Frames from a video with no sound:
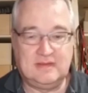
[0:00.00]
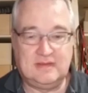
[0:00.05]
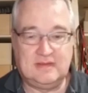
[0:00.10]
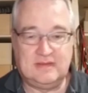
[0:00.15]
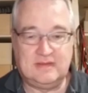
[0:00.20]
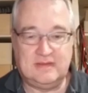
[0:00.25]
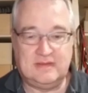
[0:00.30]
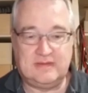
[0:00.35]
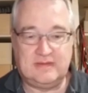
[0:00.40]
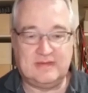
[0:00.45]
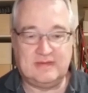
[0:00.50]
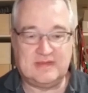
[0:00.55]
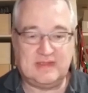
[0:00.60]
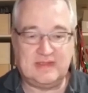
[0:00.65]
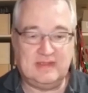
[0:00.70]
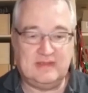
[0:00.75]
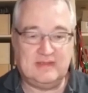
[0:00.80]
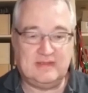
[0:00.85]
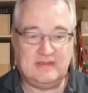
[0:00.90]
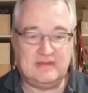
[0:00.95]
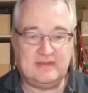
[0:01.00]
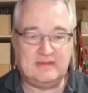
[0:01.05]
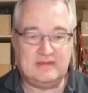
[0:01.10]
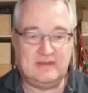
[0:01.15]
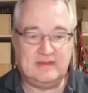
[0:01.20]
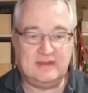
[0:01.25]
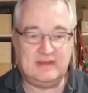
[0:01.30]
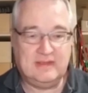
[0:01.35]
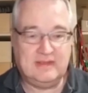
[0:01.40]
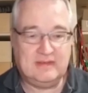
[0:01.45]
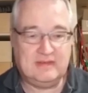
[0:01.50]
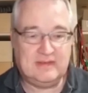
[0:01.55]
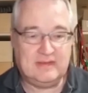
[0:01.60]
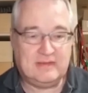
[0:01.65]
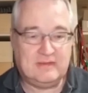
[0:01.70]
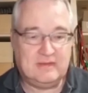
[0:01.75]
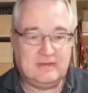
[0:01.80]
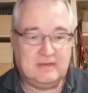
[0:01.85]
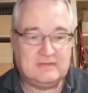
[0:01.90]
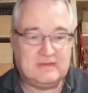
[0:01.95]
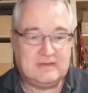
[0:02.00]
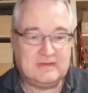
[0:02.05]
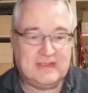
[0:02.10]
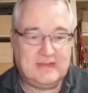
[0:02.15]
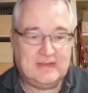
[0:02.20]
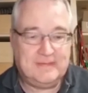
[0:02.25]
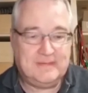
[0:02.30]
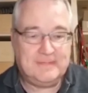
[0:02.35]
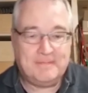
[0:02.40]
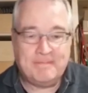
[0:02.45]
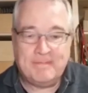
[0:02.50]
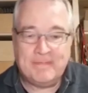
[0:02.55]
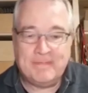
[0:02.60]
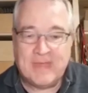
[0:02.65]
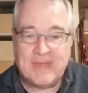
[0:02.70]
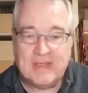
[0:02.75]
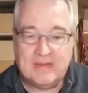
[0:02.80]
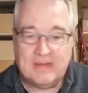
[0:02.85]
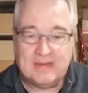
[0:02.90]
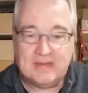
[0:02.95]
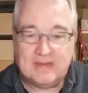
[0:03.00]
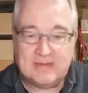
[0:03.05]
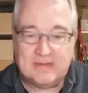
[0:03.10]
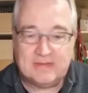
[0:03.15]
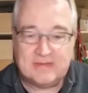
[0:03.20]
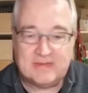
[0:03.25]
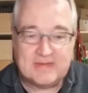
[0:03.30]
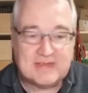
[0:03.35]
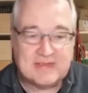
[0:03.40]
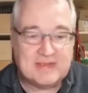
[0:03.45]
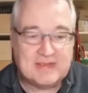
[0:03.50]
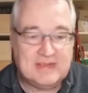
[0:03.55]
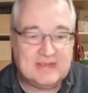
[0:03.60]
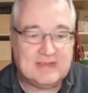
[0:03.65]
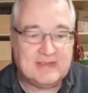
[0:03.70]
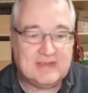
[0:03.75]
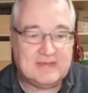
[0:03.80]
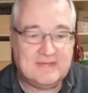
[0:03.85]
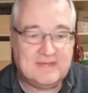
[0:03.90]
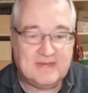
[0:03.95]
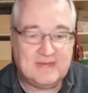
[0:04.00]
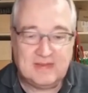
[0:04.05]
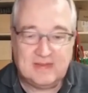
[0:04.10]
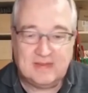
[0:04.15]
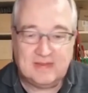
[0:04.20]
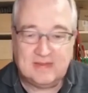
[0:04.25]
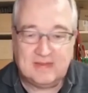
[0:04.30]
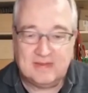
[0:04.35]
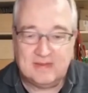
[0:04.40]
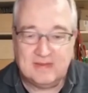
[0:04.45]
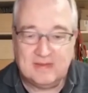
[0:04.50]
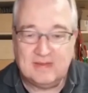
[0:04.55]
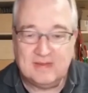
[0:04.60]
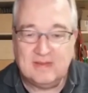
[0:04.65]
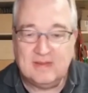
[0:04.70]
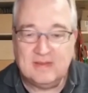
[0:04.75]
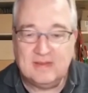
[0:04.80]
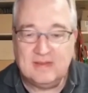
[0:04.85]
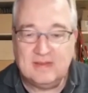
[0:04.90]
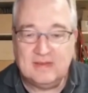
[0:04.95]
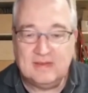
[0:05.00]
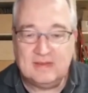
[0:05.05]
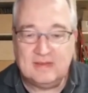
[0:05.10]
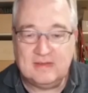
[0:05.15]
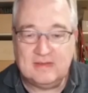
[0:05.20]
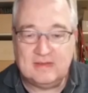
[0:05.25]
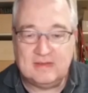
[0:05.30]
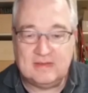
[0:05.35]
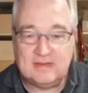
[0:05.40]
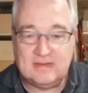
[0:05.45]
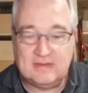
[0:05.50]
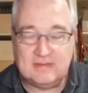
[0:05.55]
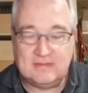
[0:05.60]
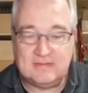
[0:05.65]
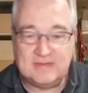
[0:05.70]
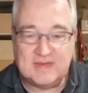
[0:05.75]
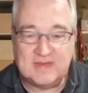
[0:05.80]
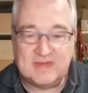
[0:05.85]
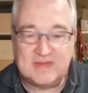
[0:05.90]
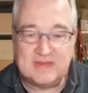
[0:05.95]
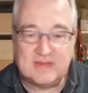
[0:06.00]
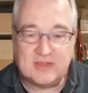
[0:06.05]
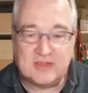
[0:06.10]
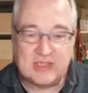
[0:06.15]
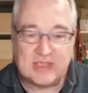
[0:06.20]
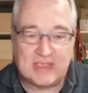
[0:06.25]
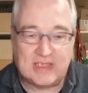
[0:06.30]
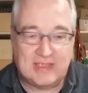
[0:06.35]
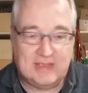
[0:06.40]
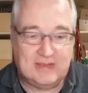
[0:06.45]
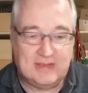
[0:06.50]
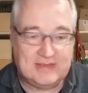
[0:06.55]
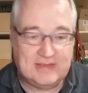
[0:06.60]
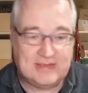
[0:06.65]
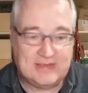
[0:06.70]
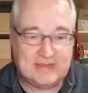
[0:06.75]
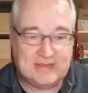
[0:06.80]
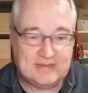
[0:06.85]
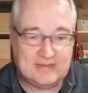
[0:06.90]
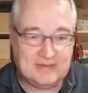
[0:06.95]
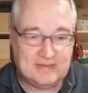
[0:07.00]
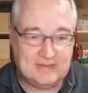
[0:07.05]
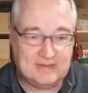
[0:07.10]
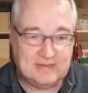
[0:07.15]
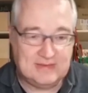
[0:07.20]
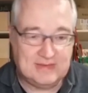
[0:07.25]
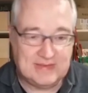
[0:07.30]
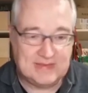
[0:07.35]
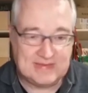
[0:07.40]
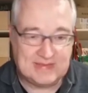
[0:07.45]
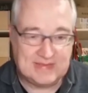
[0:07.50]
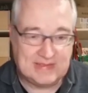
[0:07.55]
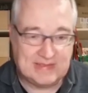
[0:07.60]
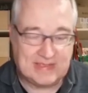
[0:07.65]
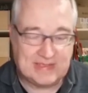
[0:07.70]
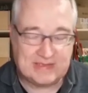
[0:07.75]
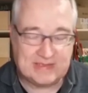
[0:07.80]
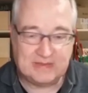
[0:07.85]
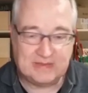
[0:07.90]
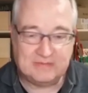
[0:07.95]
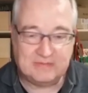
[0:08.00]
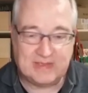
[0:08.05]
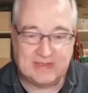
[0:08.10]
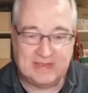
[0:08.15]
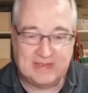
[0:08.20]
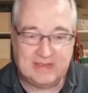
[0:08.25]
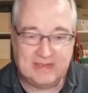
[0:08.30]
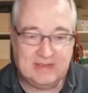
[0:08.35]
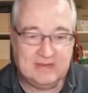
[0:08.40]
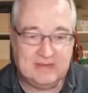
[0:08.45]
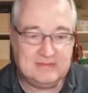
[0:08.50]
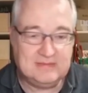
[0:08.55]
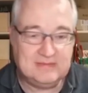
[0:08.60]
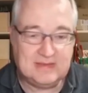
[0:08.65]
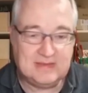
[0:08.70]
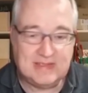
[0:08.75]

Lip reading: You can see they're all here. They're all running. You can see that this is the shell that is here actually running here.